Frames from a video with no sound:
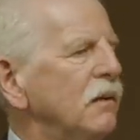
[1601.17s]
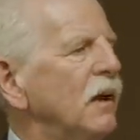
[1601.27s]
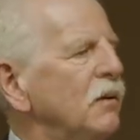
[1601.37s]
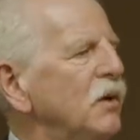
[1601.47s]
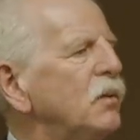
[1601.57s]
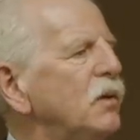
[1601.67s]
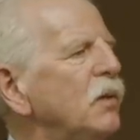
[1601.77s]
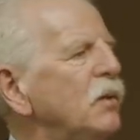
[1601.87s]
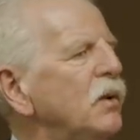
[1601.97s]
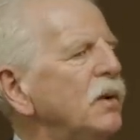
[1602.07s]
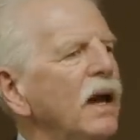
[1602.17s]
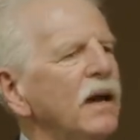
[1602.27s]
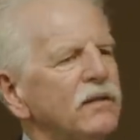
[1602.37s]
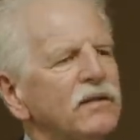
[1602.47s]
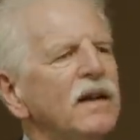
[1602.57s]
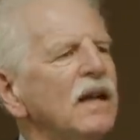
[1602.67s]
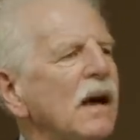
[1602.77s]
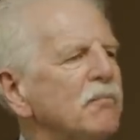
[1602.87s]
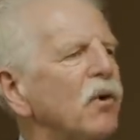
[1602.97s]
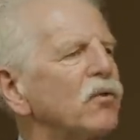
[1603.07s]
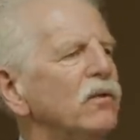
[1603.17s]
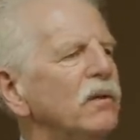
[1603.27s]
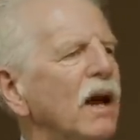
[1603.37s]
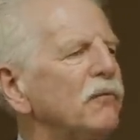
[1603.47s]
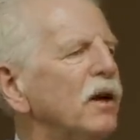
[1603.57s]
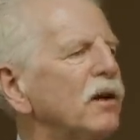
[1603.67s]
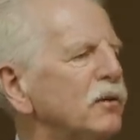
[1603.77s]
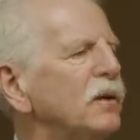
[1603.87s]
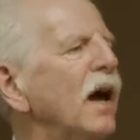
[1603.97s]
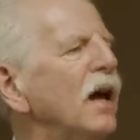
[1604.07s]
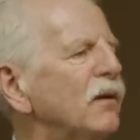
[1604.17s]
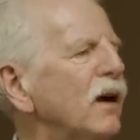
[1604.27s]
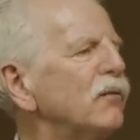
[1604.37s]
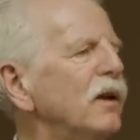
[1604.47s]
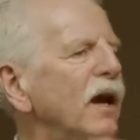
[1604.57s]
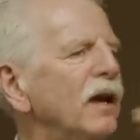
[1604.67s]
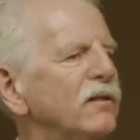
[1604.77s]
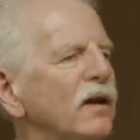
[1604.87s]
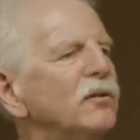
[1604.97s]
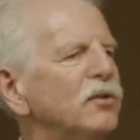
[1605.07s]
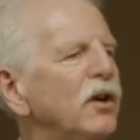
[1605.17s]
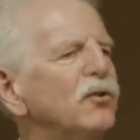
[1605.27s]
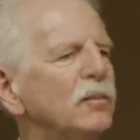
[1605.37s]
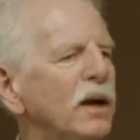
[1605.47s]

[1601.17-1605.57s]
uh, you, you, you can't see that person every other day or every day and say, change your